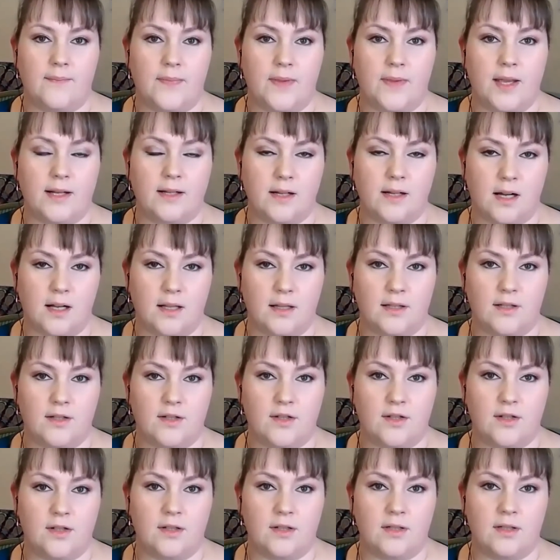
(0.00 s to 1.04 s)

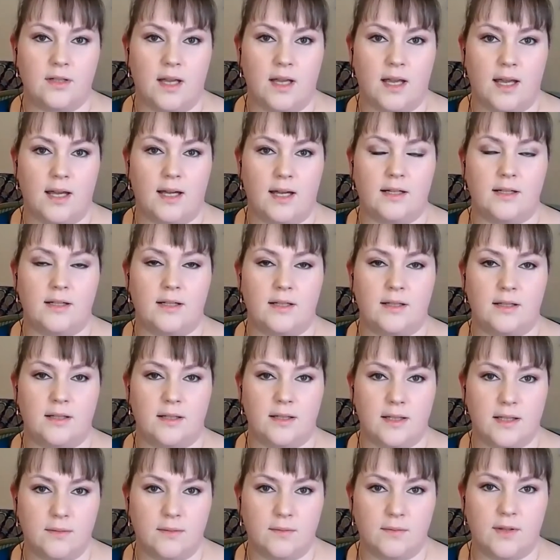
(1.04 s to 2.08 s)
acknowledge and
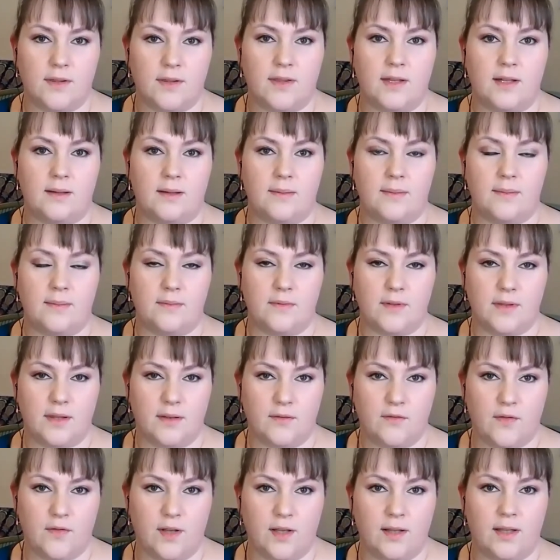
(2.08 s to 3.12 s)
sit with the
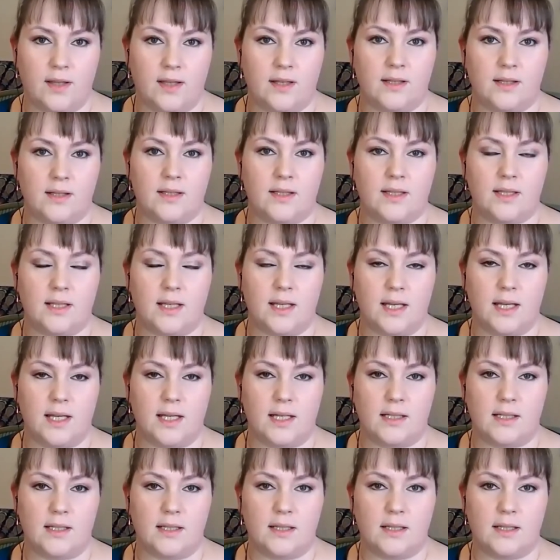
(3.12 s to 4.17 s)
feelings,
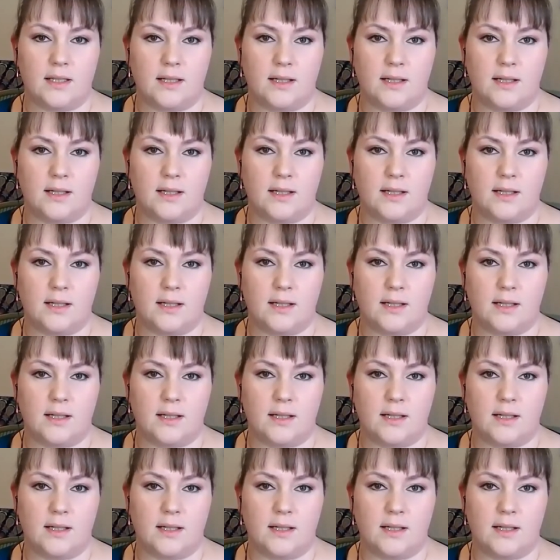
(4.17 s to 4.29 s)
and